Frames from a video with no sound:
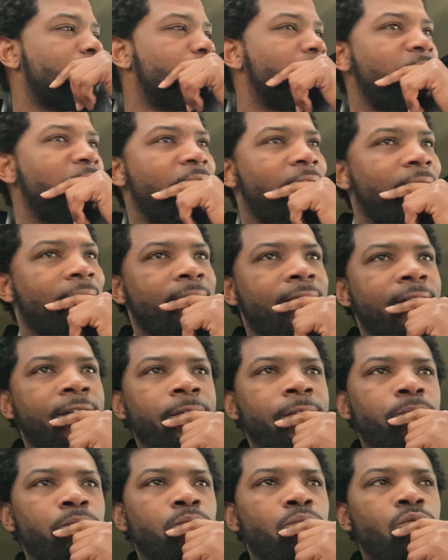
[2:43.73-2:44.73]
man.
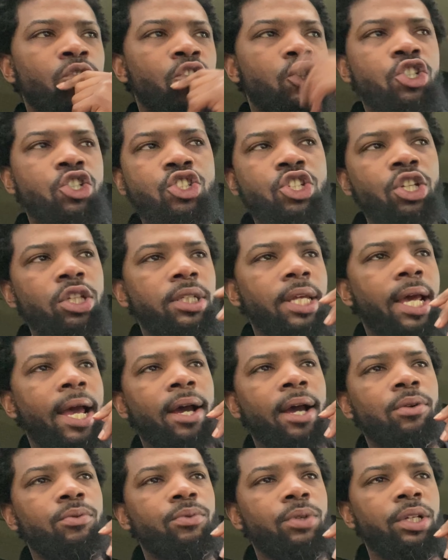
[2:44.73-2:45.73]
Just sit
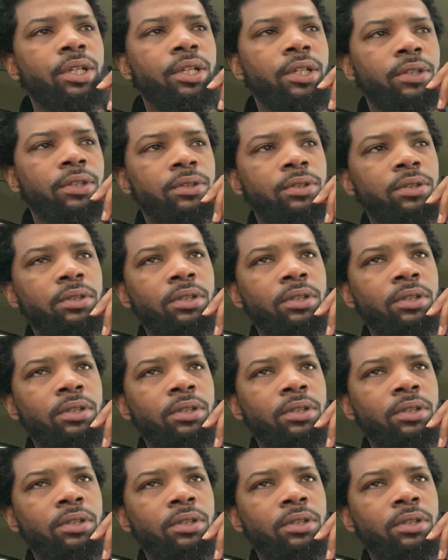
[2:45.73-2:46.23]
down with it.